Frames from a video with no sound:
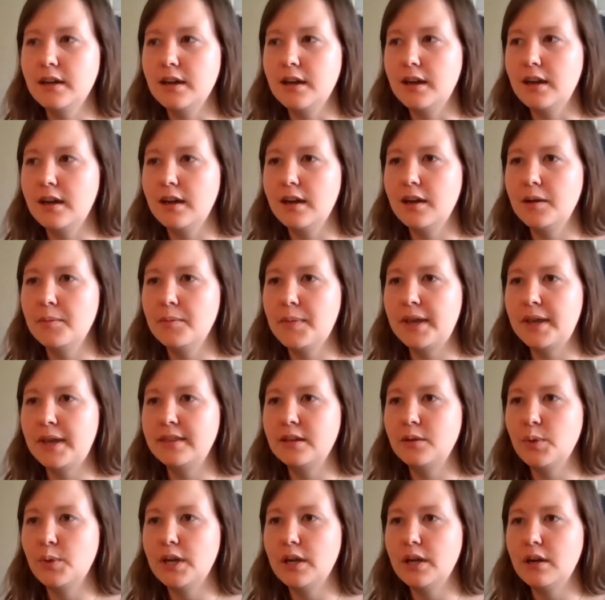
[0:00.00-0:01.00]
And
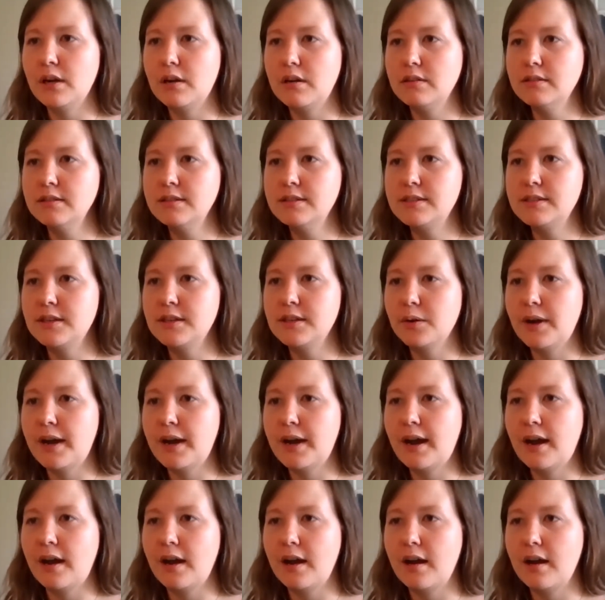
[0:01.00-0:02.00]
then we also
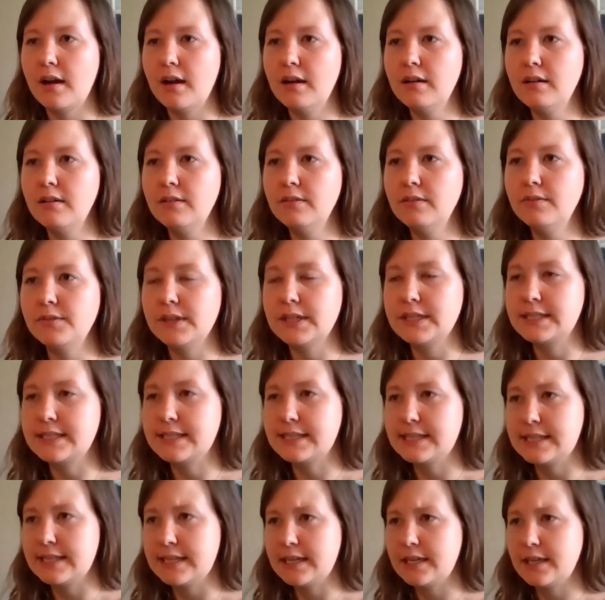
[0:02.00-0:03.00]
have,
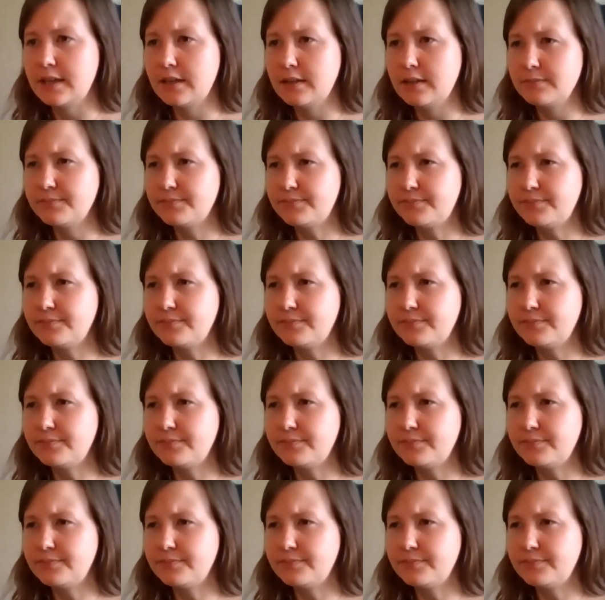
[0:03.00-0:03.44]
let's see.